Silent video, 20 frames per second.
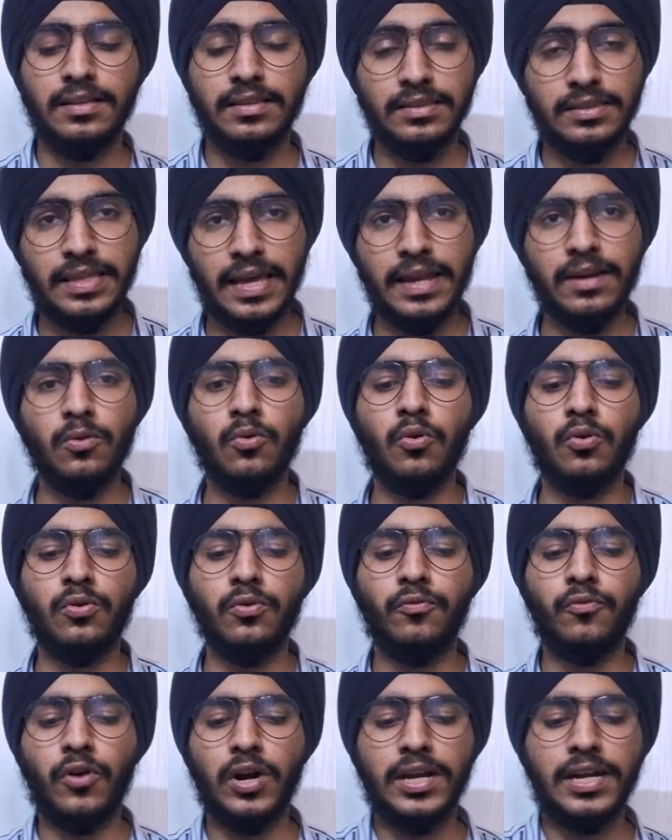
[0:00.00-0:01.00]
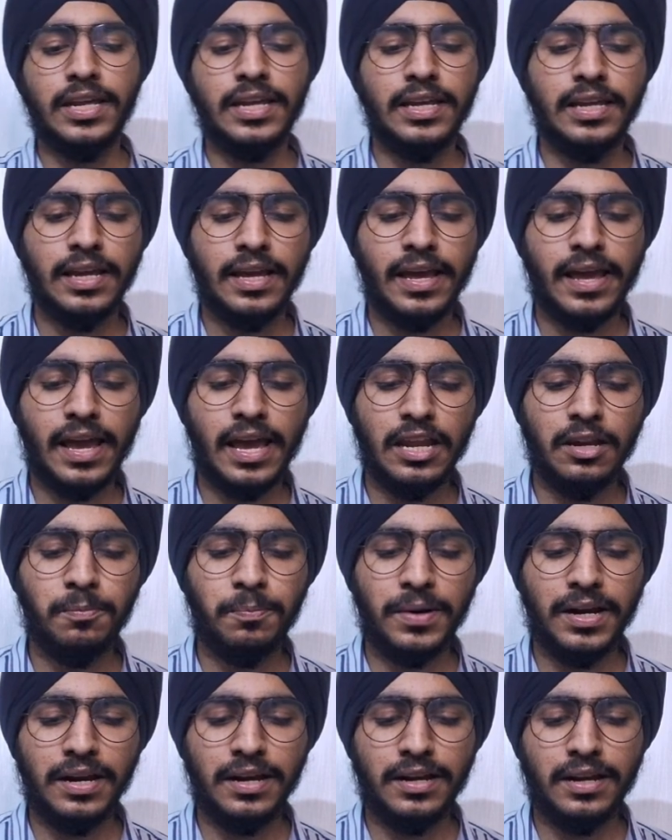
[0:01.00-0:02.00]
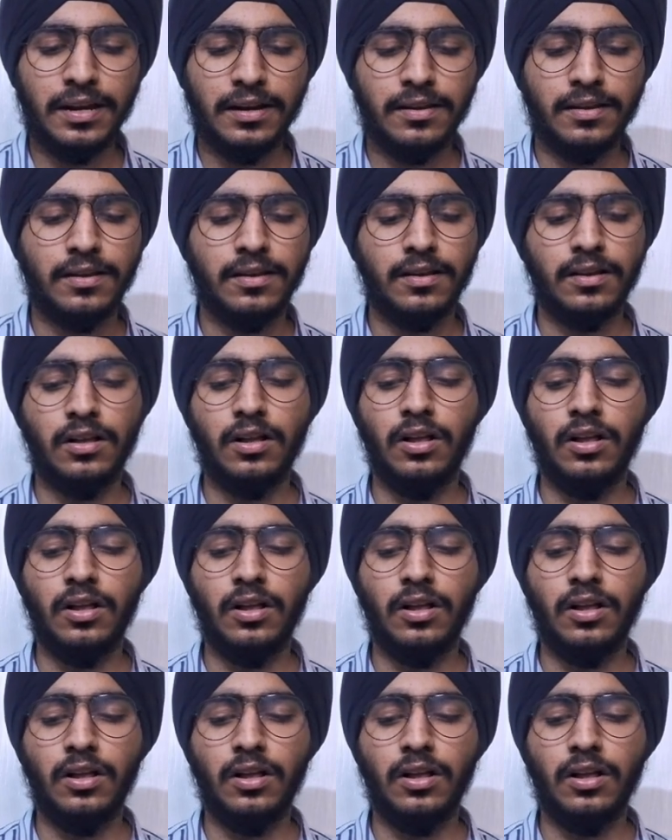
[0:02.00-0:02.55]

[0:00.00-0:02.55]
then go to 40 and print it.